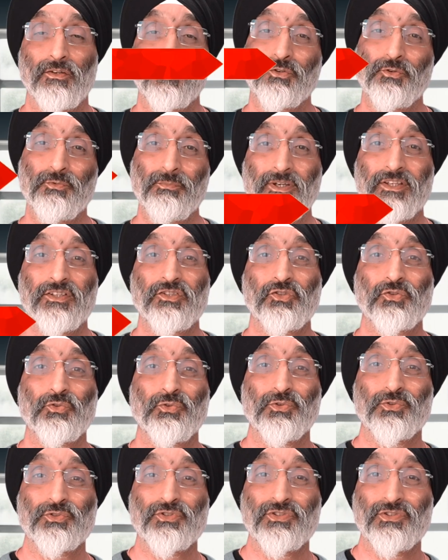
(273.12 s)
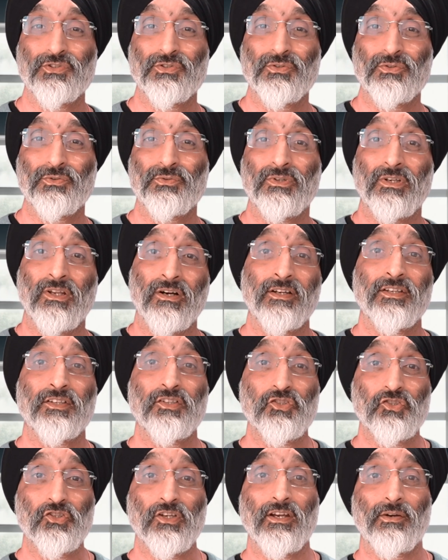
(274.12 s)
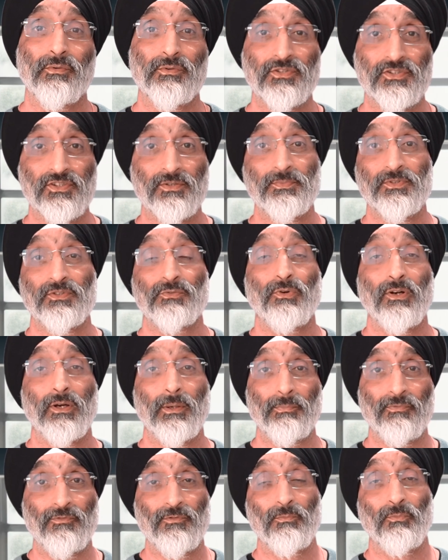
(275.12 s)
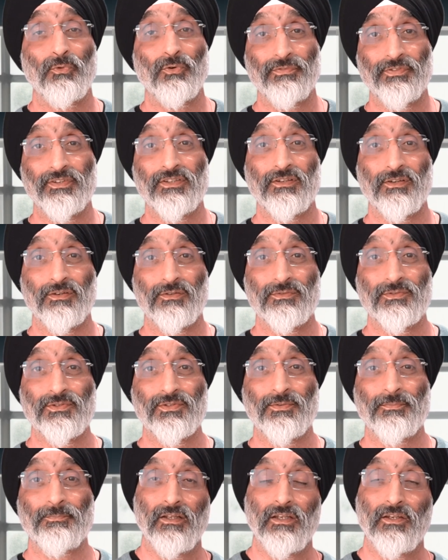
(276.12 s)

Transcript: Do make sure to like, share and subscribe for more videos.